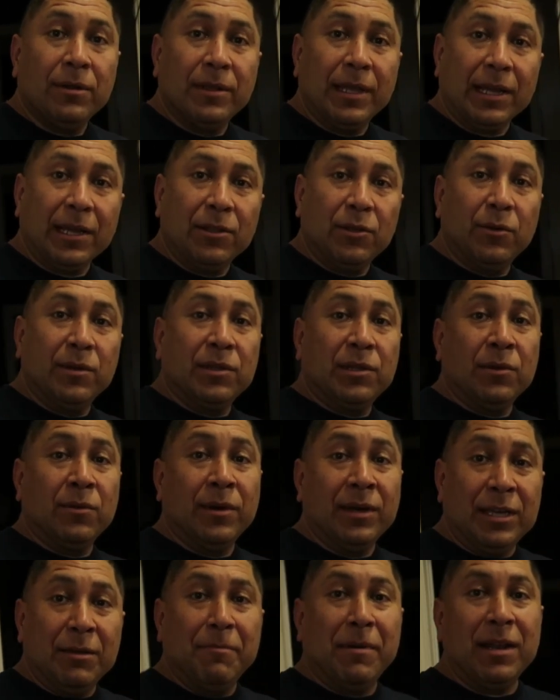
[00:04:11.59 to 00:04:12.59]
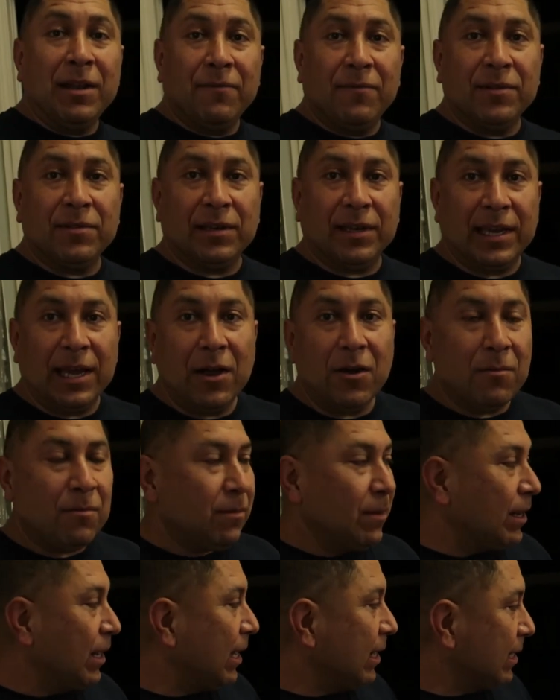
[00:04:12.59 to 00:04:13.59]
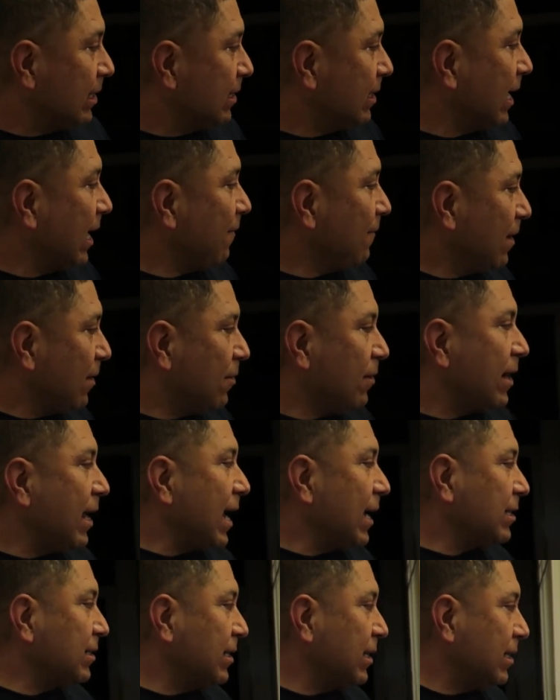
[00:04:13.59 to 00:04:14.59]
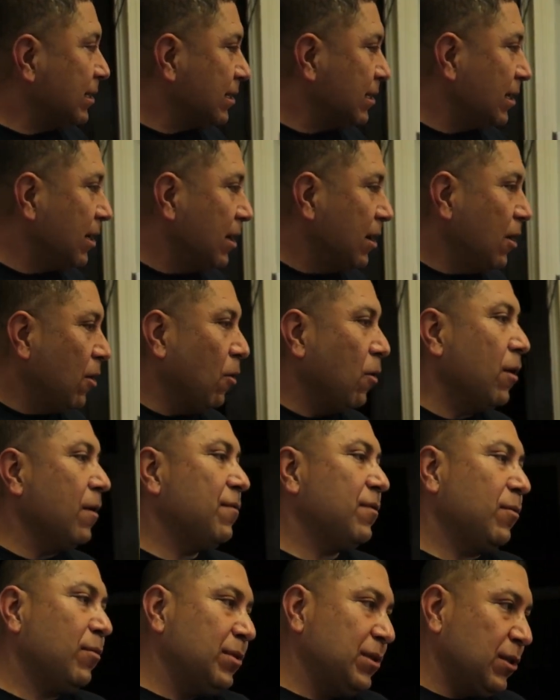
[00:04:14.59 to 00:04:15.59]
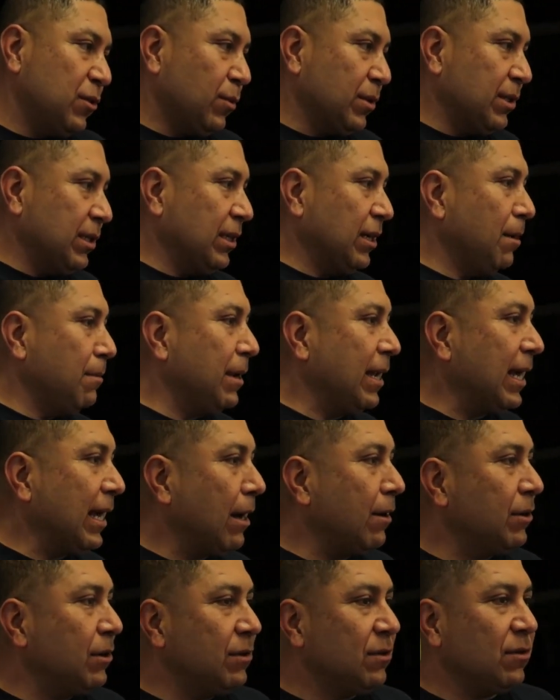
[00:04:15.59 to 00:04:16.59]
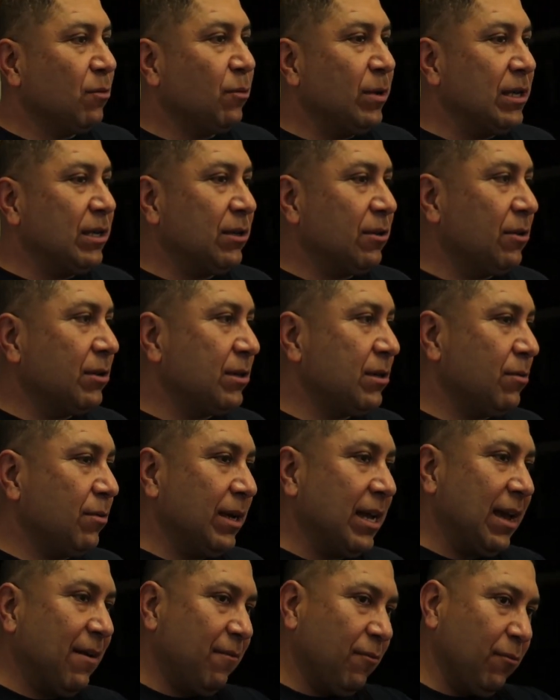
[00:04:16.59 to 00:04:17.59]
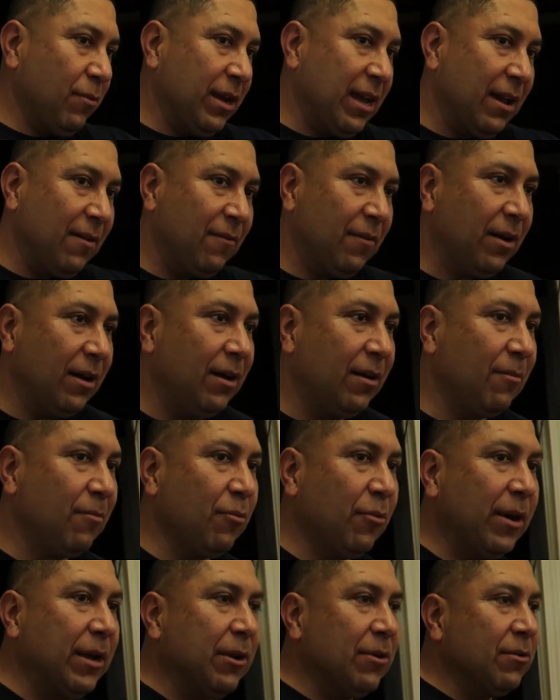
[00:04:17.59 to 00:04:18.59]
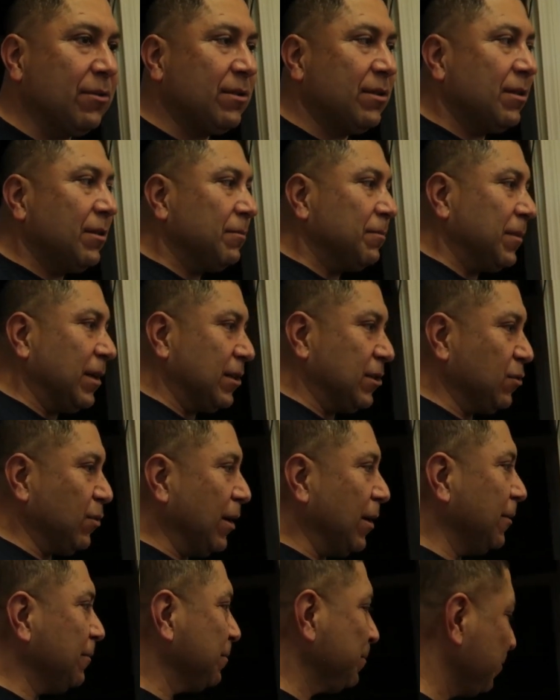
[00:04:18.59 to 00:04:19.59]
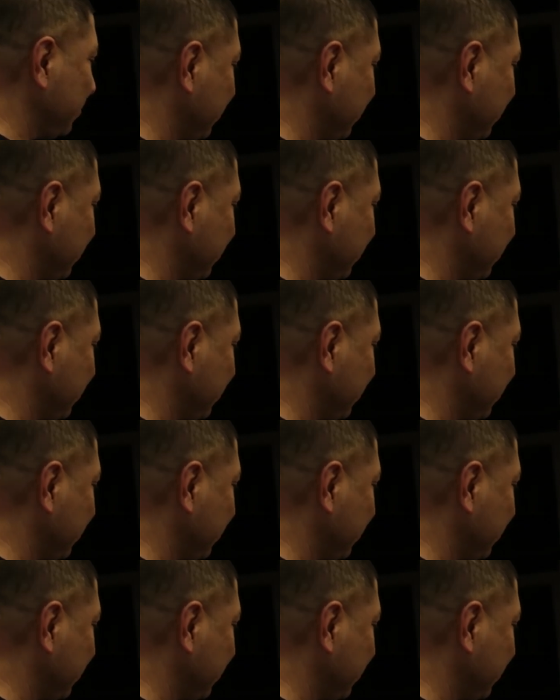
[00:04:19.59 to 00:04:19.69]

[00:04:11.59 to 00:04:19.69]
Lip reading: They can do it through an e-benefits account, but at least they have internet access. Or if someone just wants to come in and hang out and do some research, we have trainers as well.